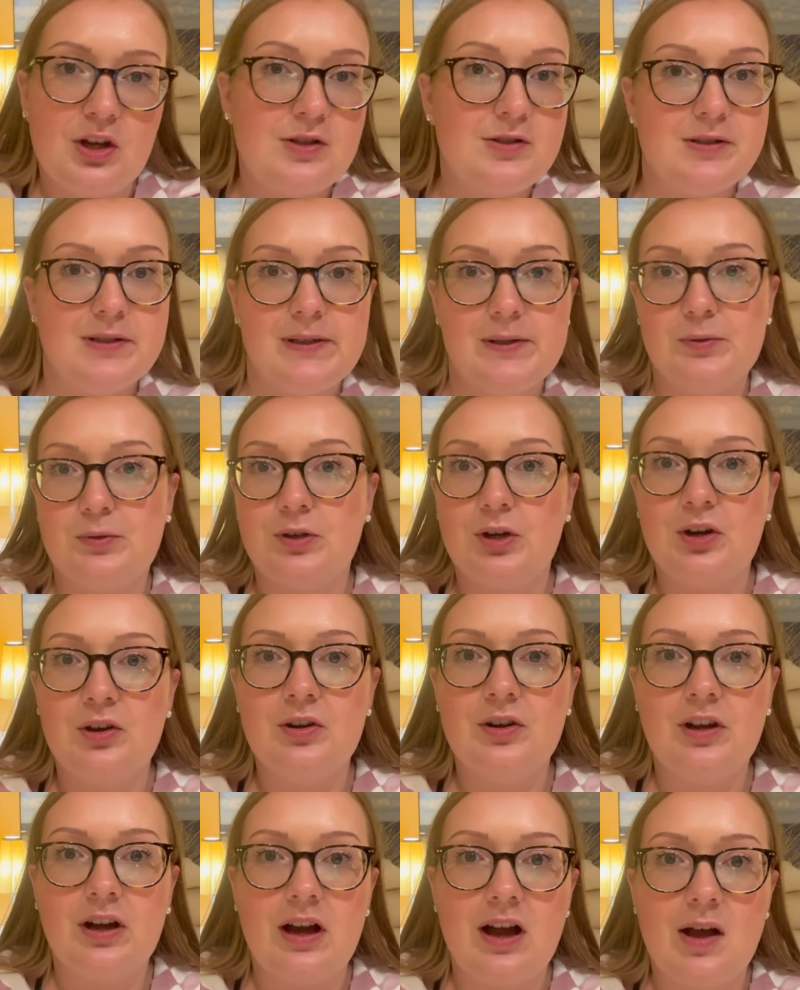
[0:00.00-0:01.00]
do a little
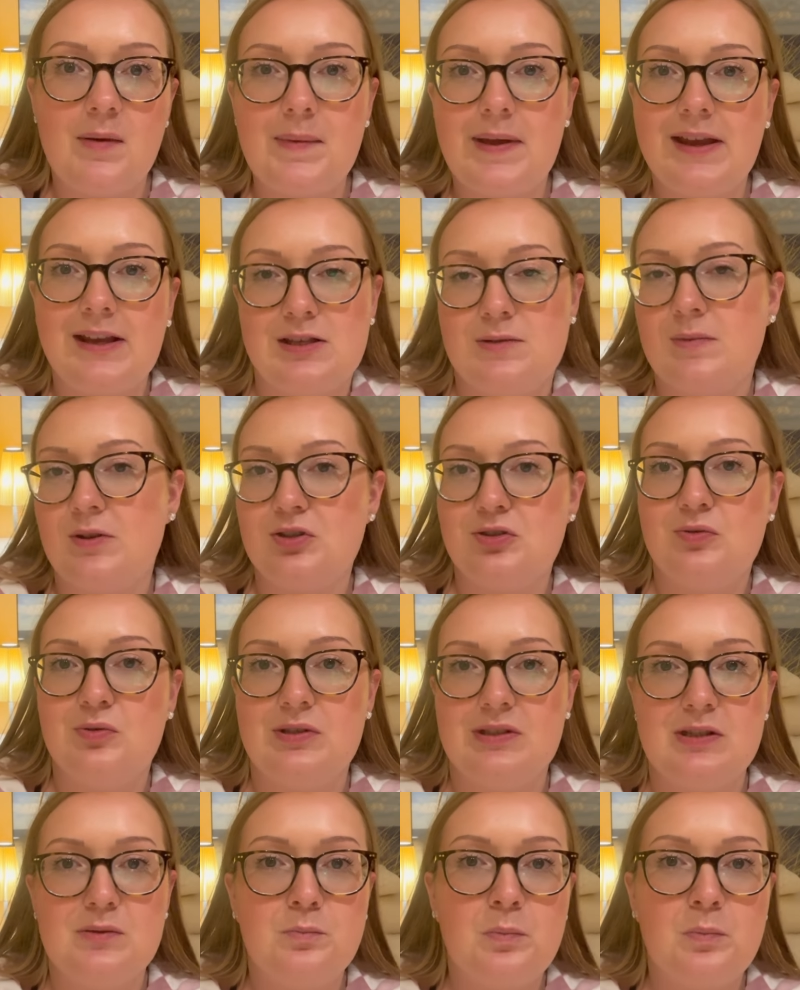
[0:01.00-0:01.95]
conga, make as much noise as